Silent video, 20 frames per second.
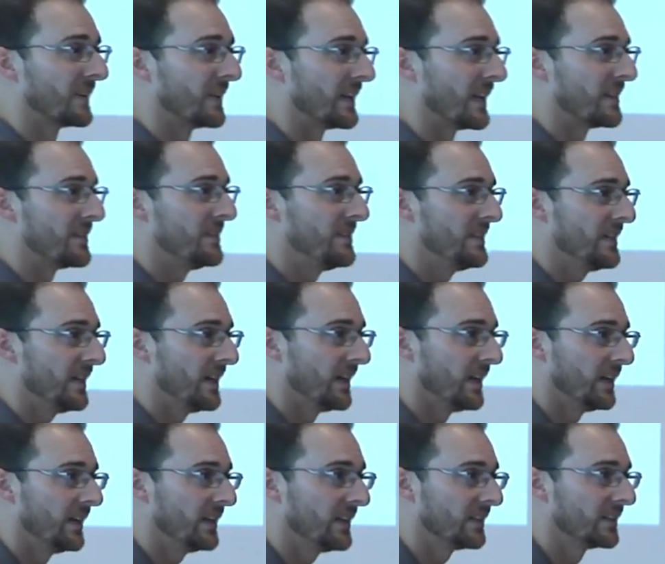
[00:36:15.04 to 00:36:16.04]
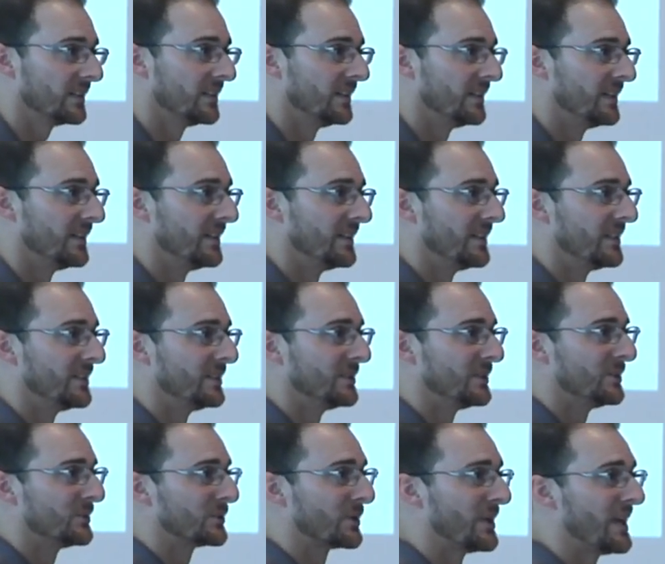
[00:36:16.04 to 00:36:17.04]
and I think,
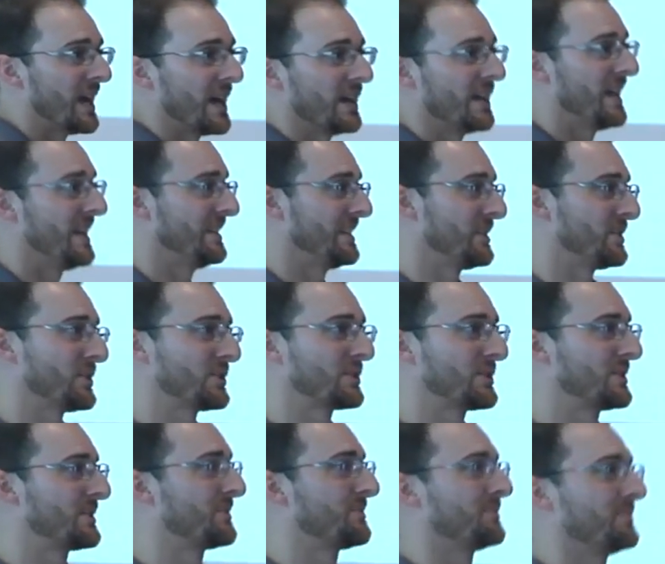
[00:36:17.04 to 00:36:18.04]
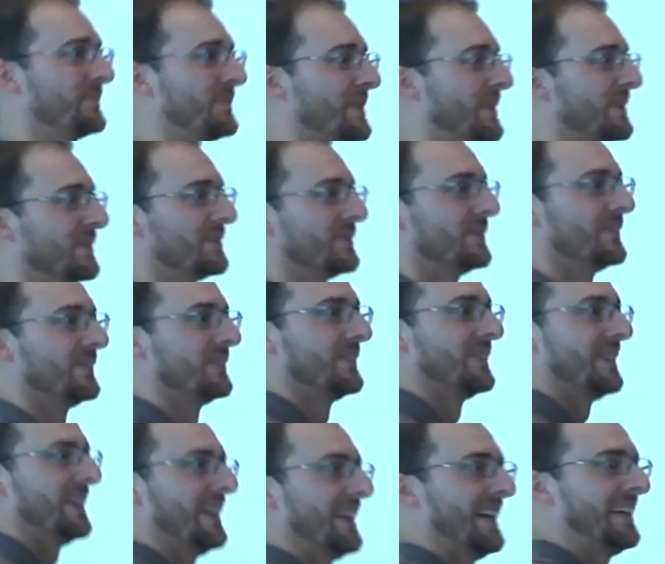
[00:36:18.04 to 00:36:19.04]
so yeah, and it just,
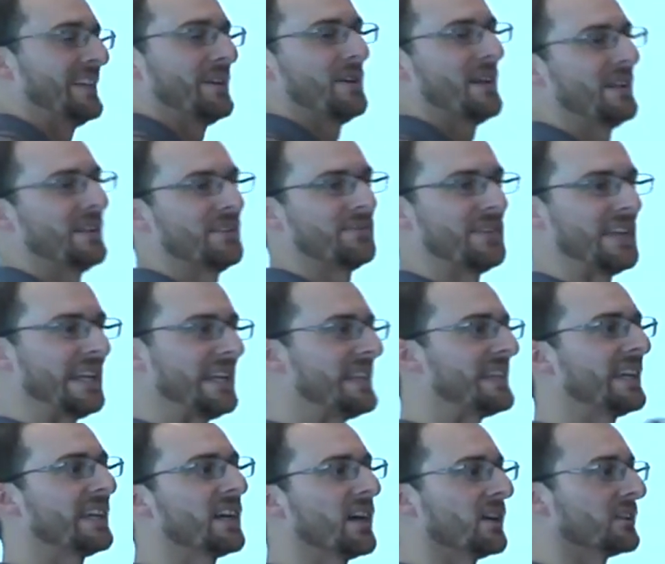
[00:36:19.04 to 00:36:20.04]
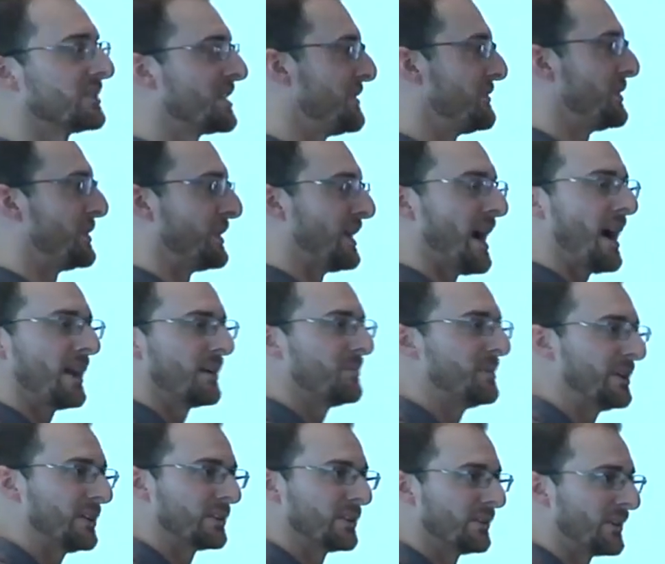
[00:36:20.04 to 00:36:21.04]
and, it, and if anything else, if you're not a
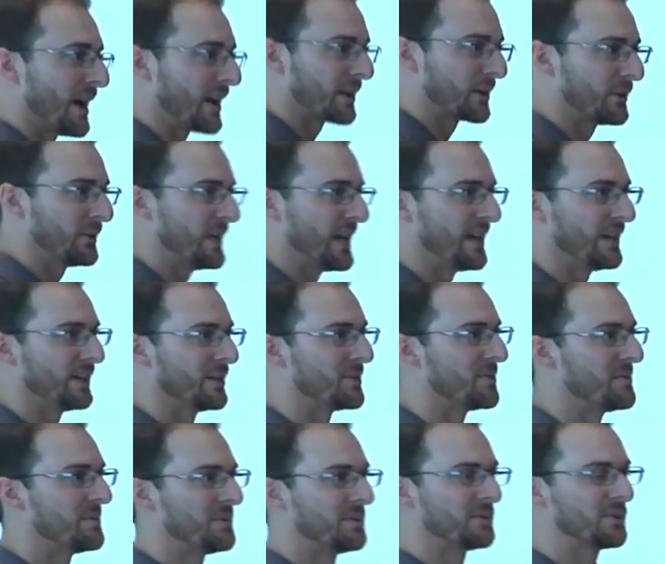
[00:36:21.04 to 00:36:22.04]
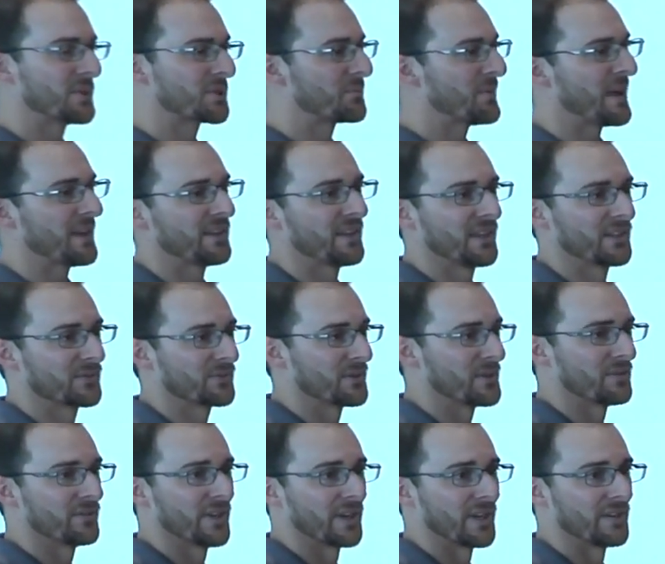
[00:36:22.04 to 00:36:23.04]
builder, not a creator, just make things for
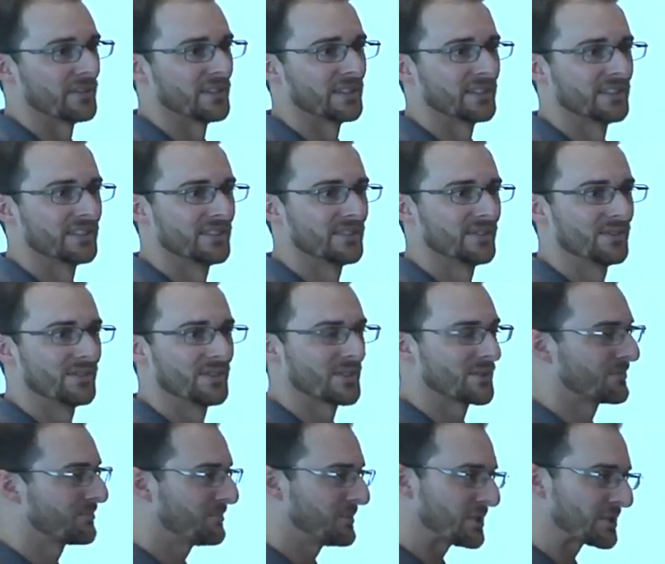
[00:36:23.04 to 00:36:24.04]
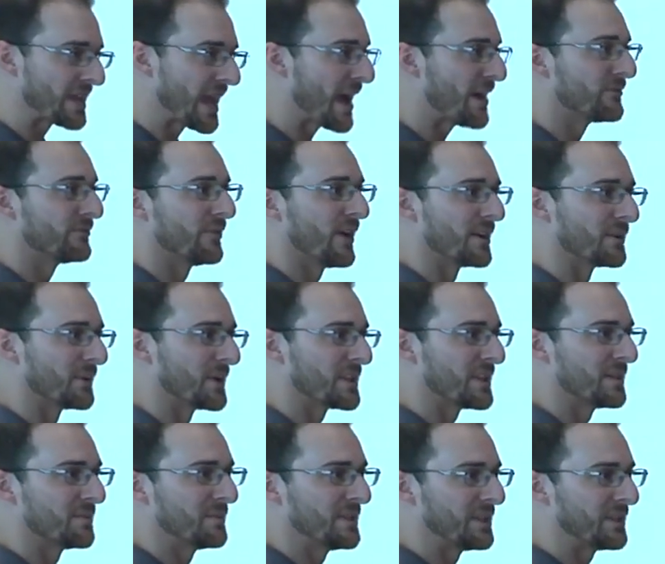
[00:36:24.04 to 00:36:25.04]
the fun of it. Just, just have fun
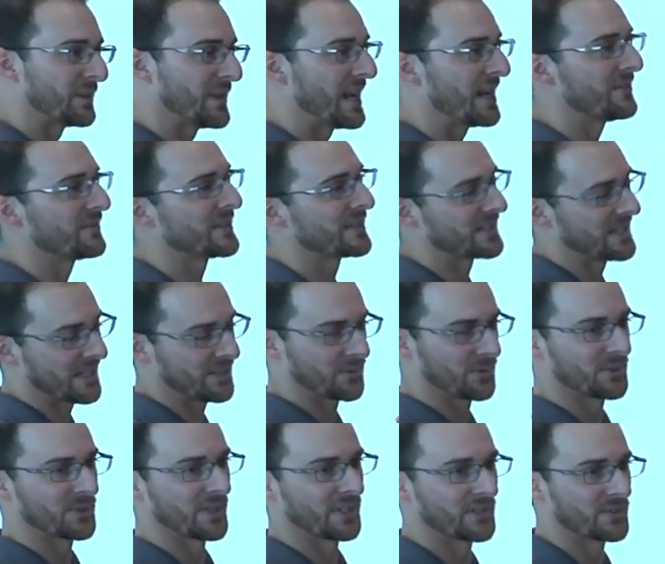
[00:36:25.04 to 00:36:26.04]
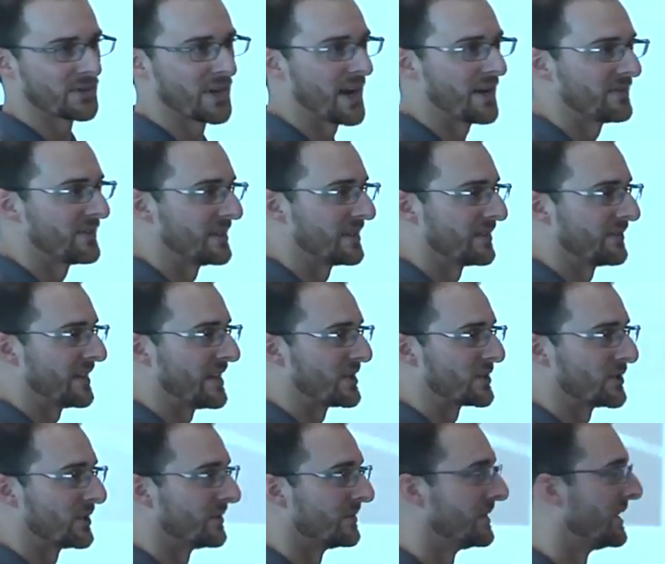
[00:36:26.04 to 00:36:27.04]
with it, be creative, because that's what's going to drive the
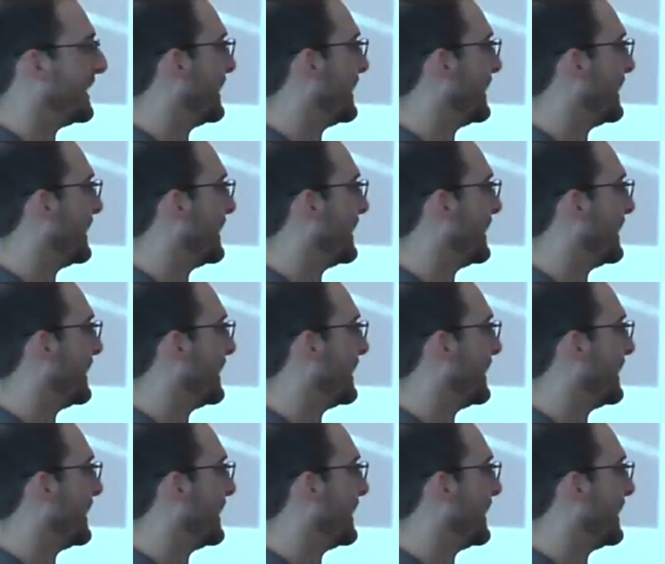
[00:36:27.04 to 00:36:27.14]
innovation.